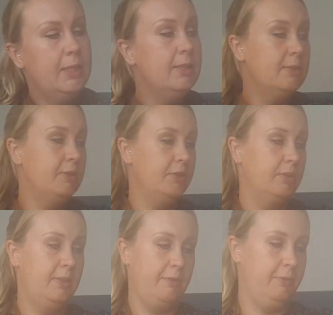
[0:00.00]
This is
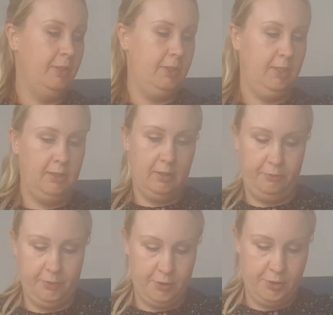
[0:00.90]
definitely a
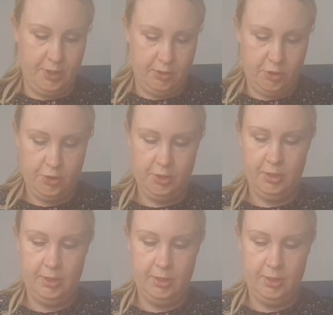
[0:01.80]
fun stitch.